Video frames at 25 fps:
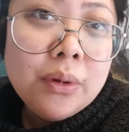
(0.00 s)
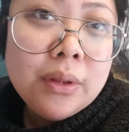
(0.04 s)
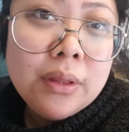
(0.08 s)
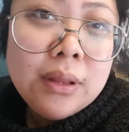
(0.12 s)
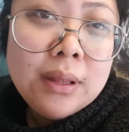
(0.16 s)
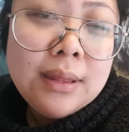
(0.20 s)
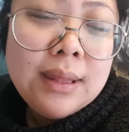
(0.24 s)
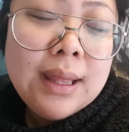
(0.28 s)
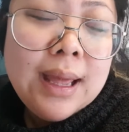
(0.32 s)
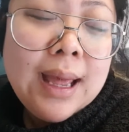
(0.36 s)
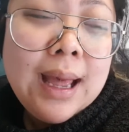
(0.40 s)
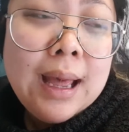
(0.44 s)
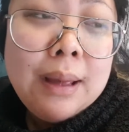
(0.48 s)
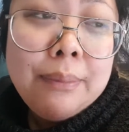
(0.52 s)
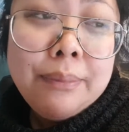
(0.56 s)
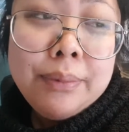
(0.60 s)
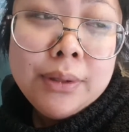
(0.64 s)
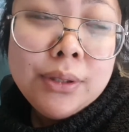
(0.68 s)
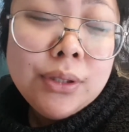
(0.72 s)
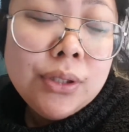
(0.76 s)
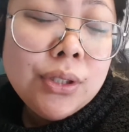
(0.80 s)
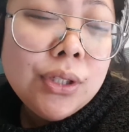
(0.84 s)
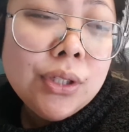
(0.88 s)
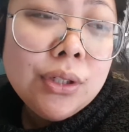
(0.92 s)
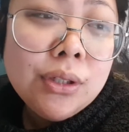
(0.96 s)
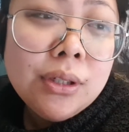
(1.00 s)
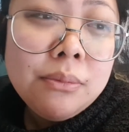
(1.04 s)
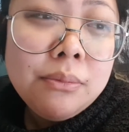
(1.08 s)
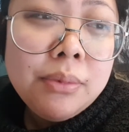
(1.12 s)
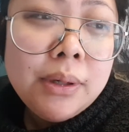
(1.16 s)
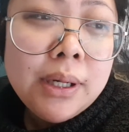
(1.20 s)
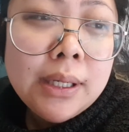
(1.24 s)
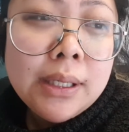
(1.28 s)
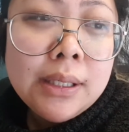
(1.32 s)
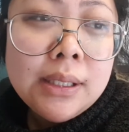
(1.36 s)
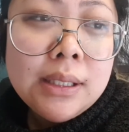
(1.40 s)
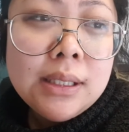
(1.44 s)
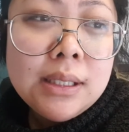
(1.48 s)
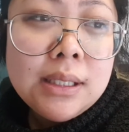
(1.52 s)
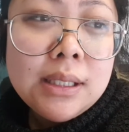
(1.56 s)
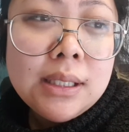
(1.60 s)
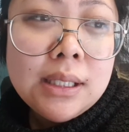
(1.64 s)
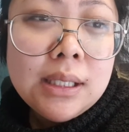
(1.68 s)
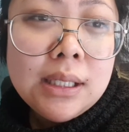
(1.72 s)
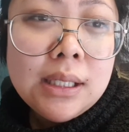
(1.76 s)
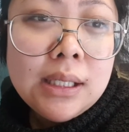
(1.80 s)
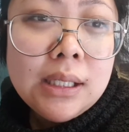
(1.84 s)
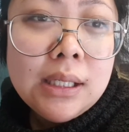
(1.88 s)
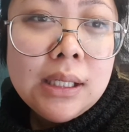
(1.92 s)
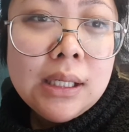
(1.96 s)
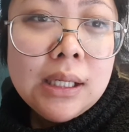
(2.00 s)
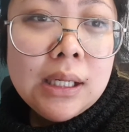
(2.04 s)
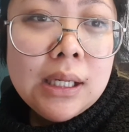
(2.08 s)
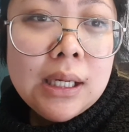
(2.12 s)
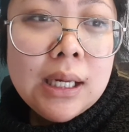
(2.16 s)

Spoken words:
thing that happens during pregnancy,